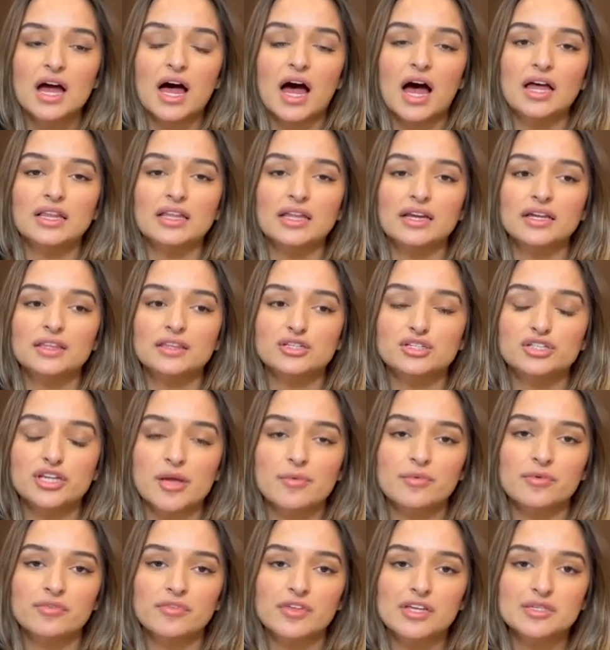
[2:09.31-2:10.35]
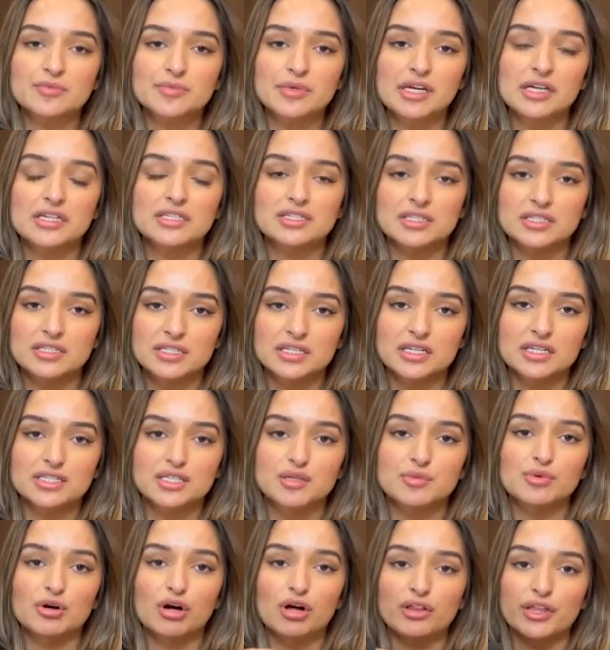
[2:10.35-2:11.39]
I like the shape of this because since it is a
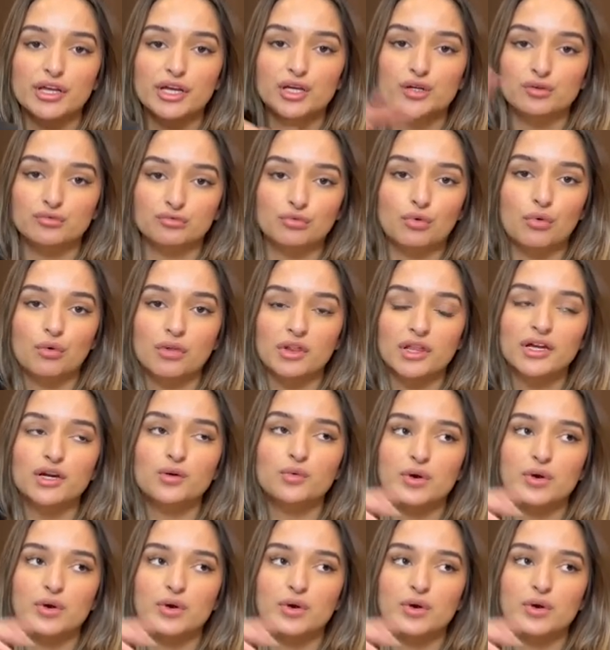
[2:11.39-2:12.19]
ball, they can roll it.